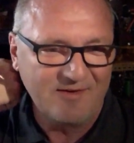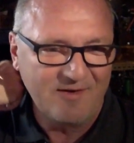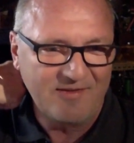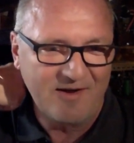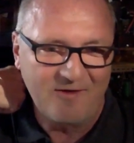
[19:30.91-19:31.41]
you
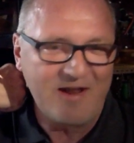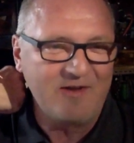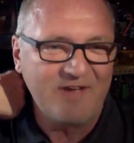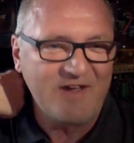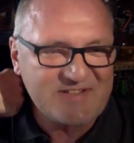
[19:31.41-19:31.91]
know, their
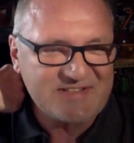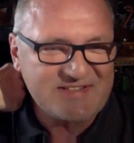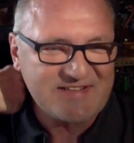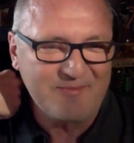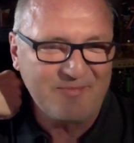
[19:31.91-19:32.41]

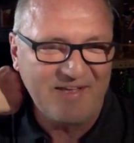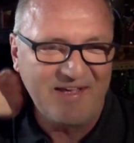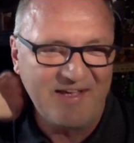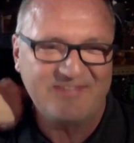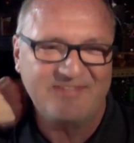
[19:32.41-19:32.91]
renovations take
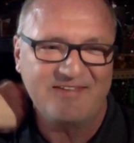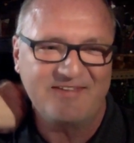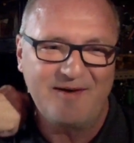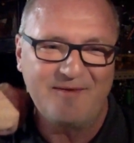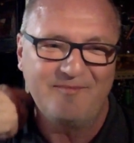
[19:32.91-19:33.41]
place.